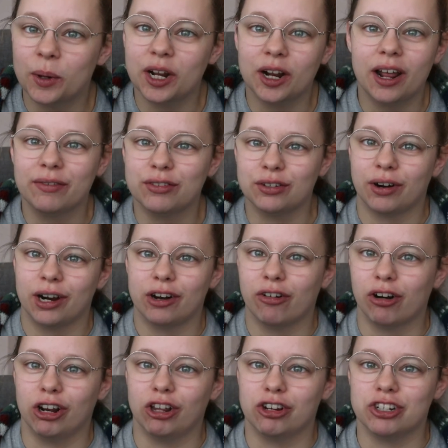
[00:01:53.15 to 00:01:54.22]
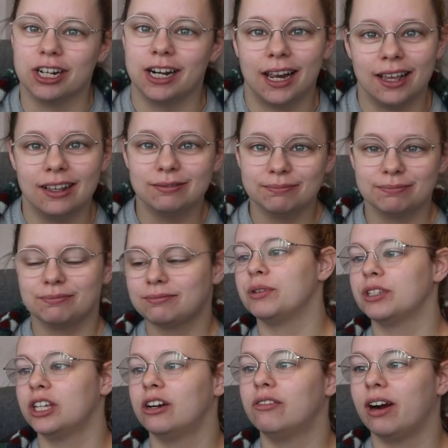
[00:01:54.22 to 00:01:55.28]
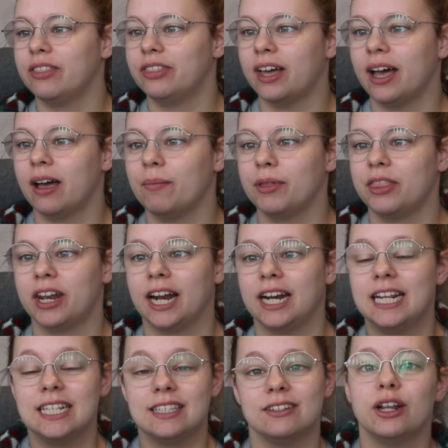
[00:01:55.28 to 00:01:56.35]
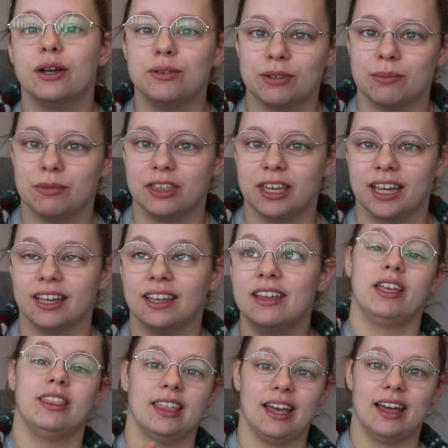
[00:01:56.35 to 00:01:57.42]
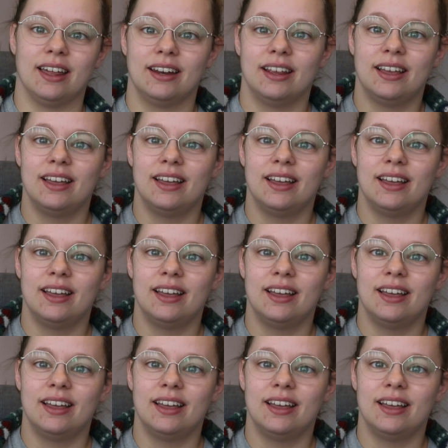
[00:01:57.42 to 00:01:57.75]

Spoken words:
We don't have to write chronologically, so I was gonna write that, but then I needed to know something to write that,